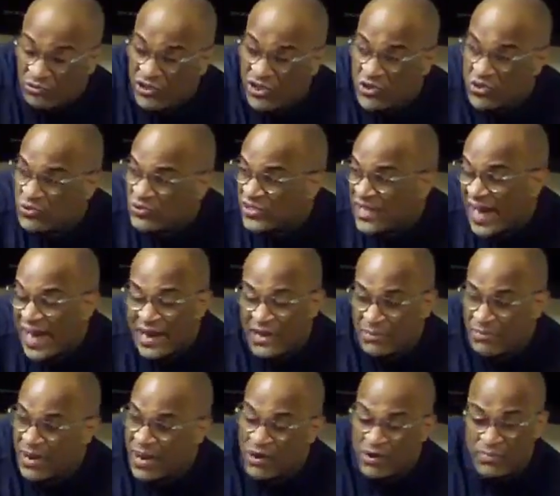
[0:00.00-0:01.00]
use the How
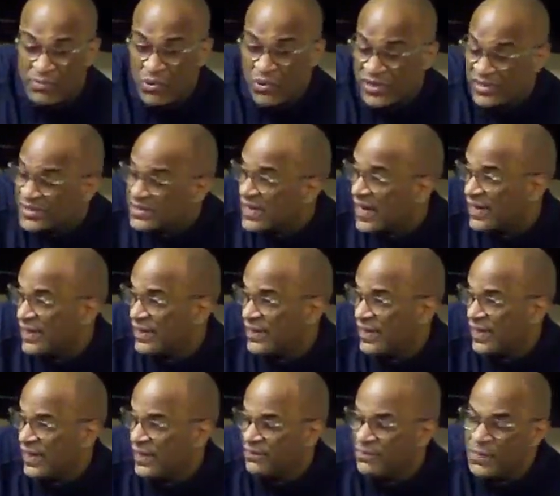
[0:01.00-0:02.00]
to PowerPoint site
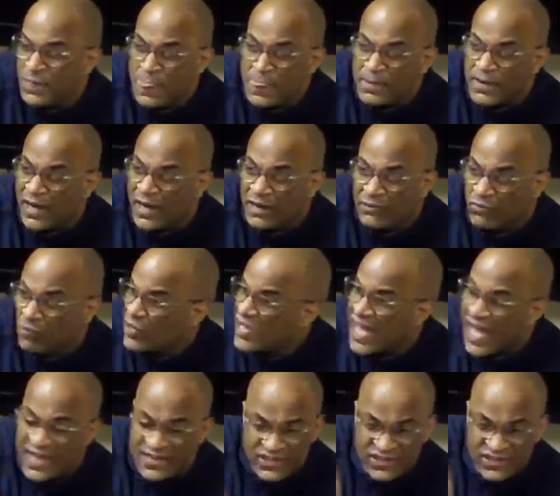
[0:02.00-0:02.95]
again. We had